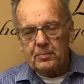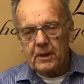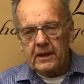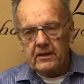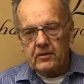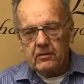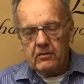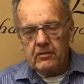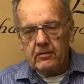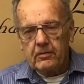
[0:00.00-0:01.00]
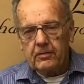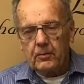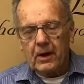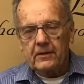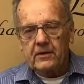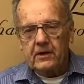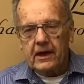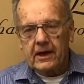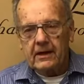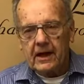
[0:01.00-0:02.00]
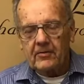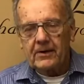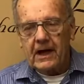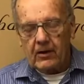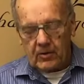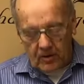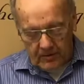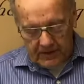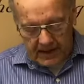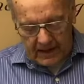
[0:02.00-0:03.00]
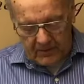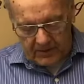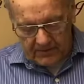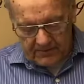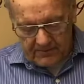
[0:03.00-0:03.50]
displayed throughout the day, every hour on the hour.